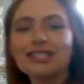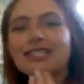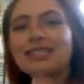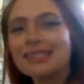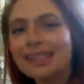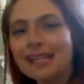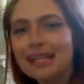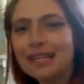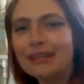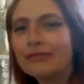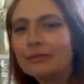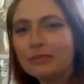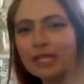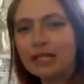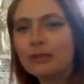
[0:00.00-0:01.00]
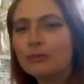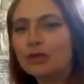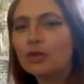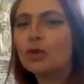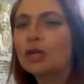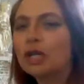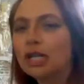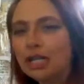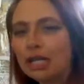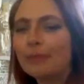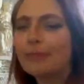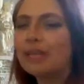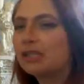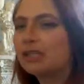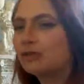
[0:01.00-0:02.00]
it's Sunday for me. I'm recording on
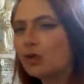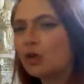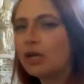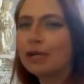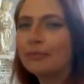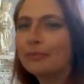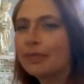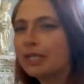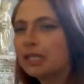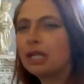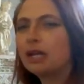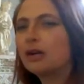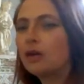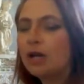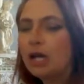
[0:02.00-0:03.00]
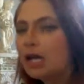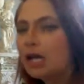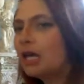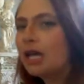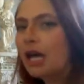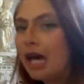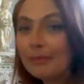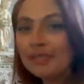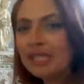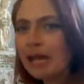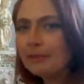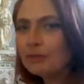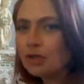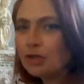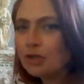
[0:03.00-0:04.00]
mass recording, but you know, I'm a
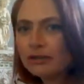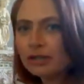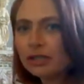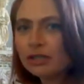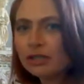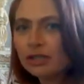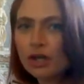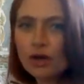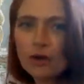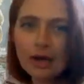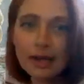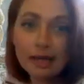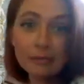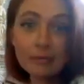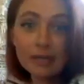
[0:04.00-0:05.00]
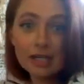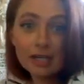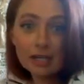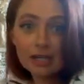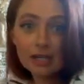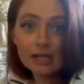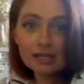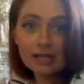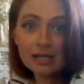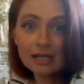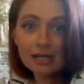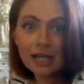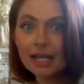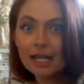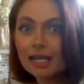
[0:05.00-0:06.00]
time traveler, so I can be here on
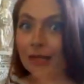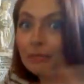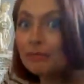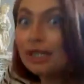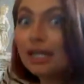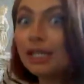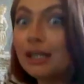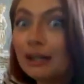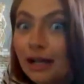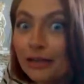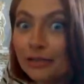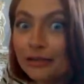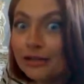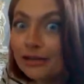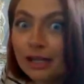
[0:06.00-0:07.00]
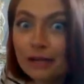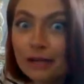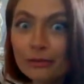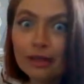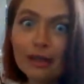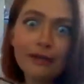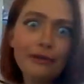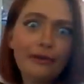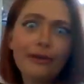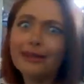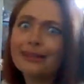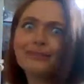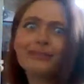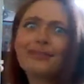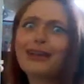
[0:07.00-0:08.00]
Sunday and then be here on Thursday with you.
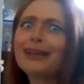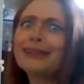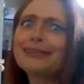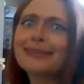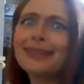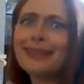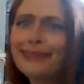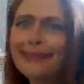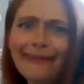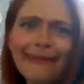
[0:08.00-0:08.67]
It's crazy.